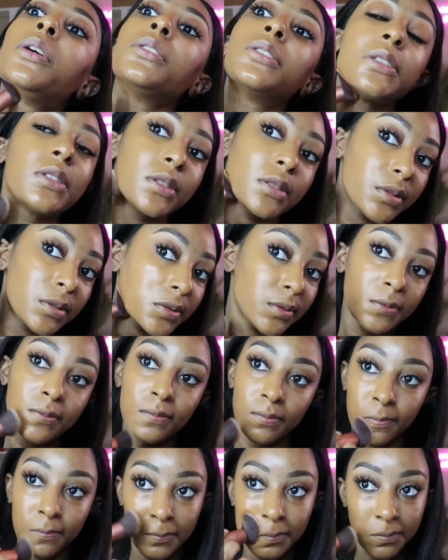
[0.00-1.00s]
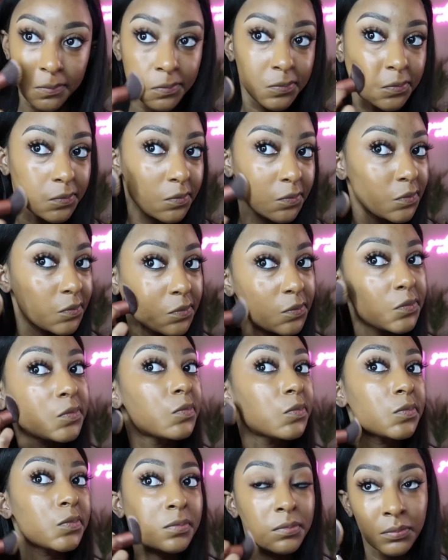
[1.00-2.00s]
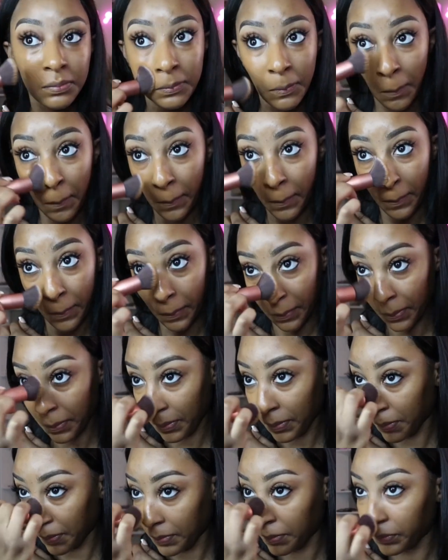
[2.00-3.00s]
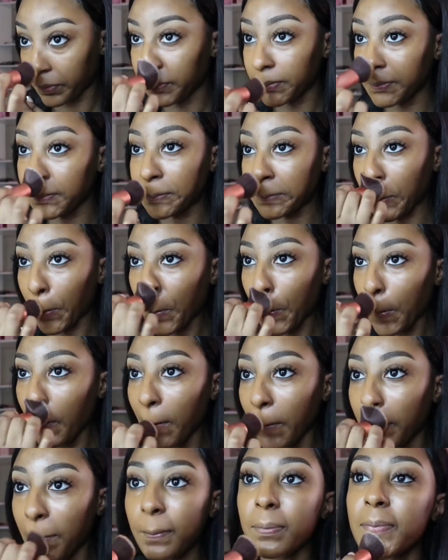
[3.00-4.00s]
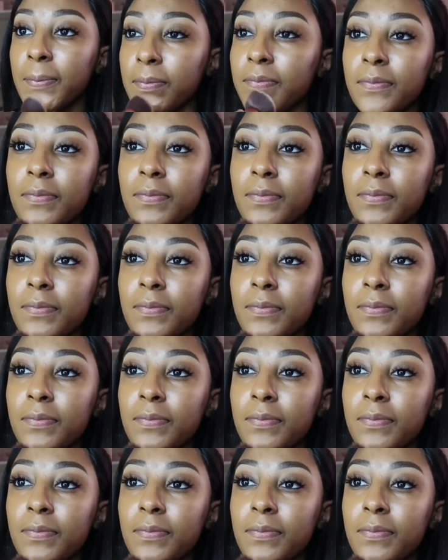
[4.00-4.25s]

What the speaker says: (no one is talking)